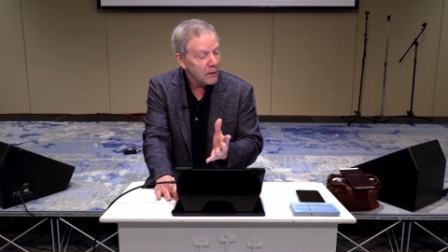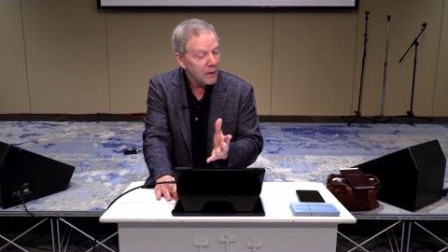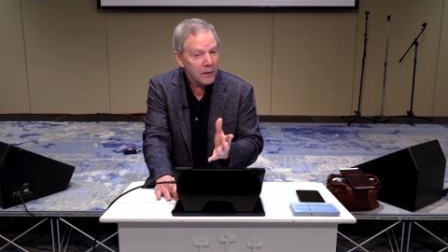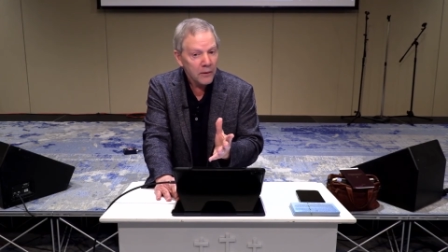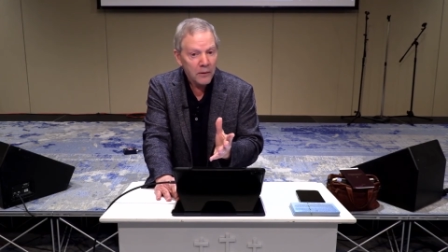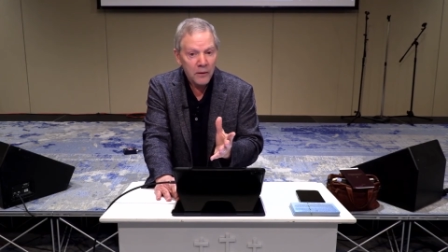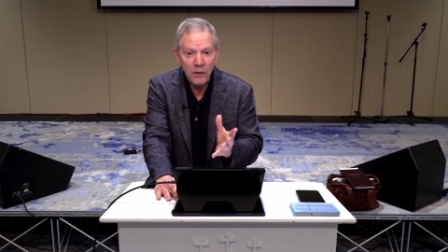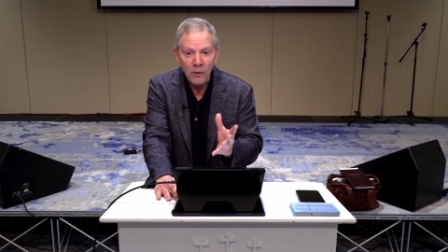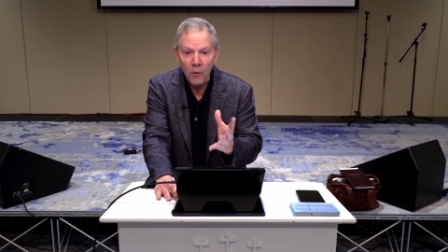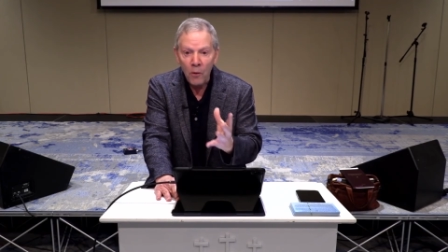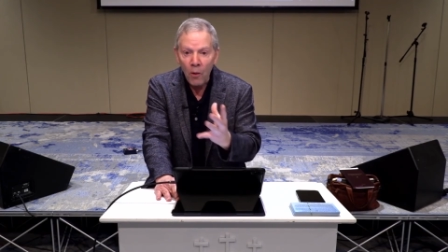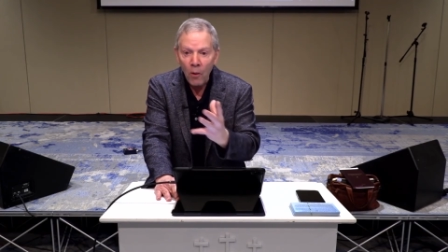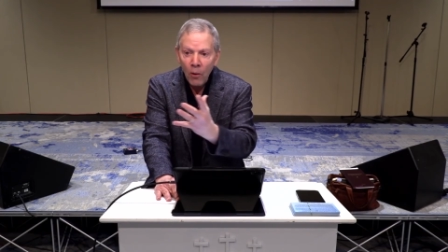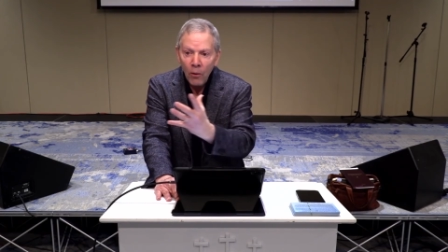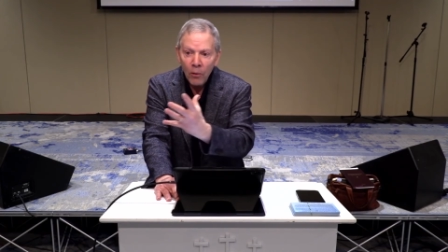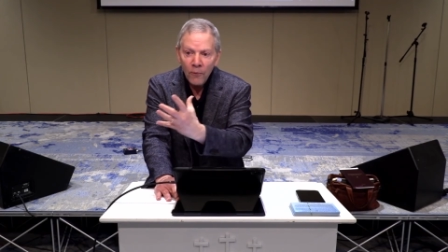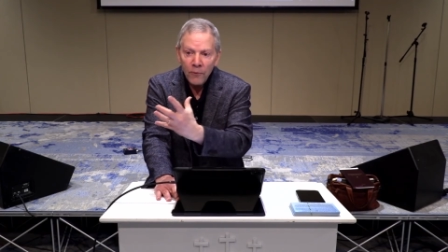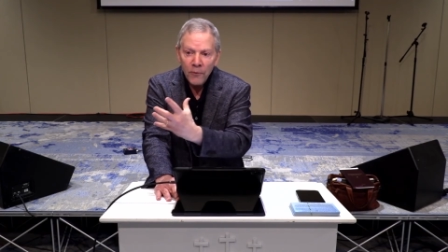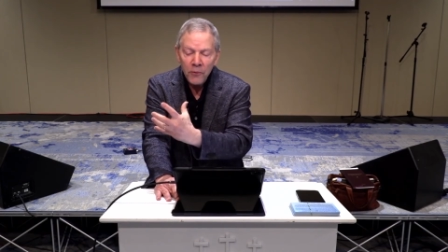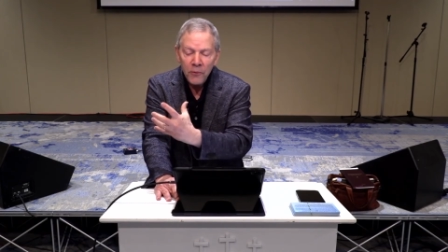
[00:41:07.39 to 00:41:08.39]
And so
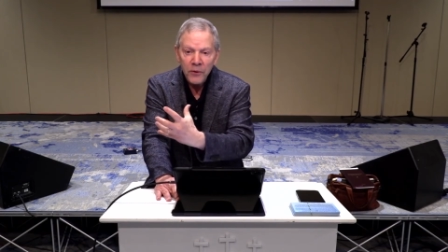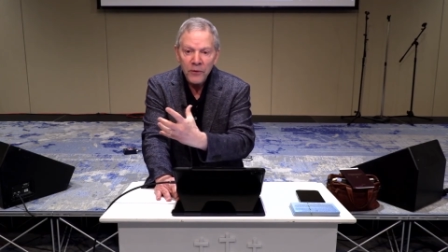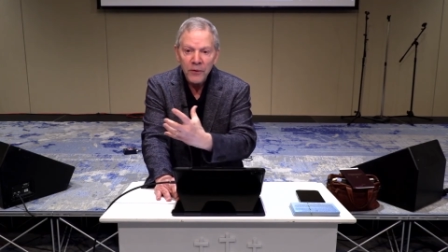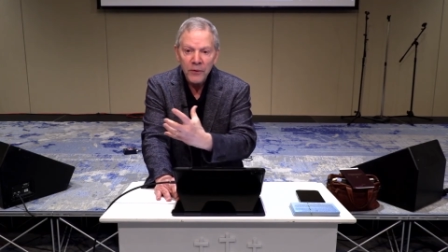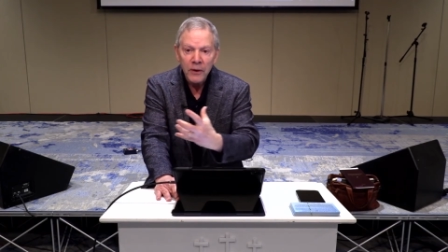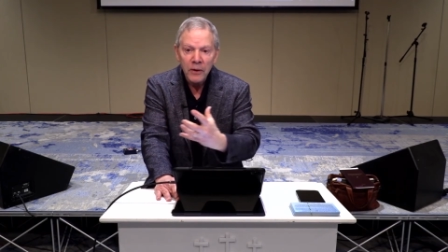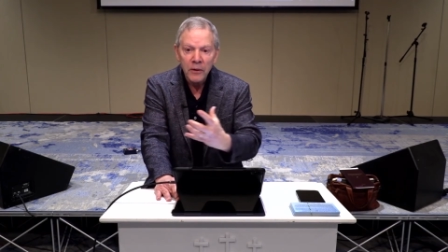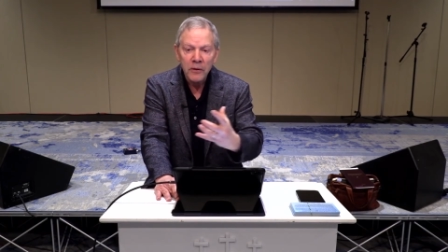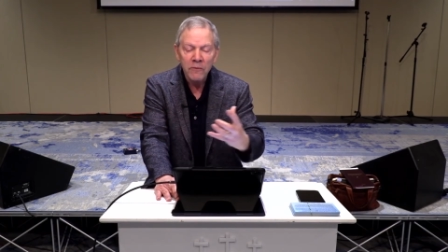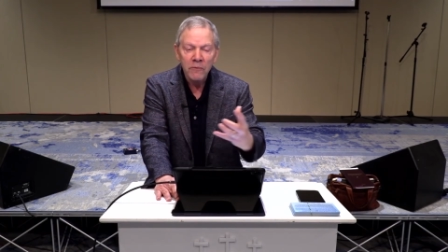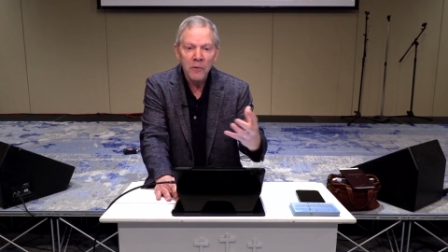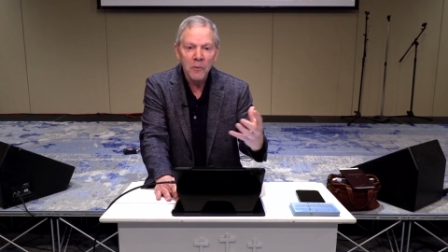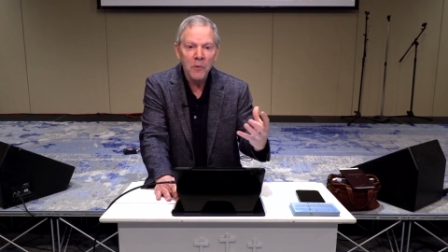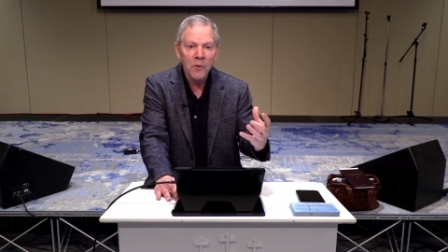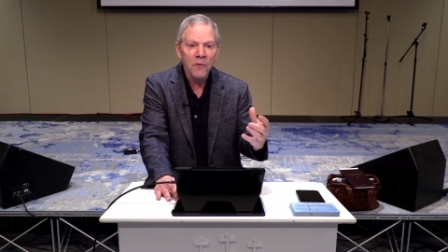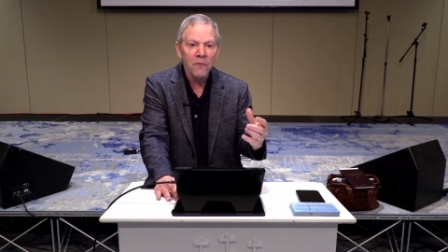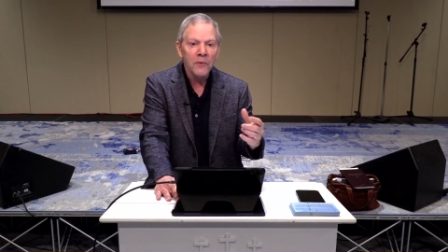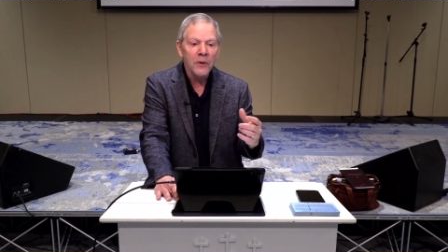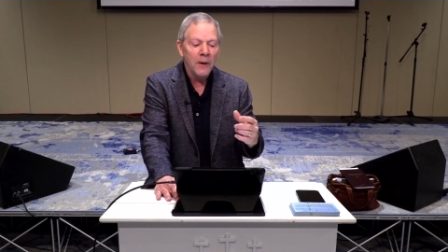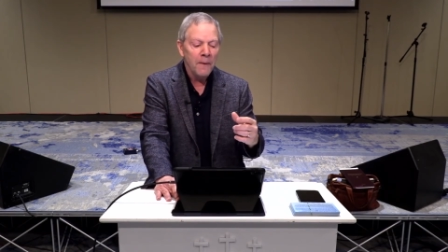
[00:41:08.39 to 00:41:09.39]
all those things are
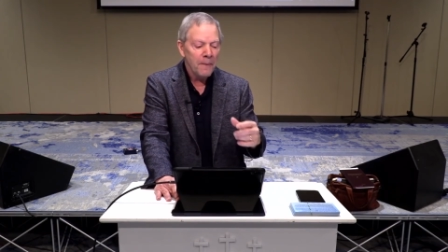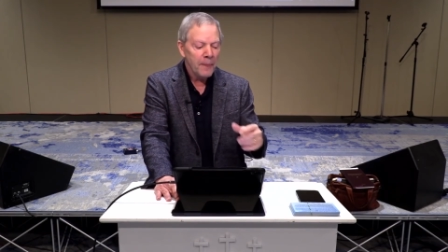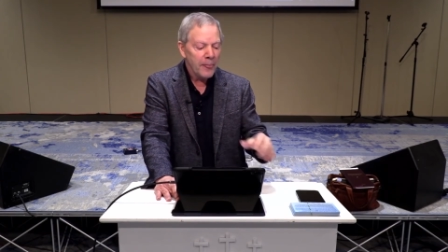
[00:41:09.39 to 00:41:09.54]
removed.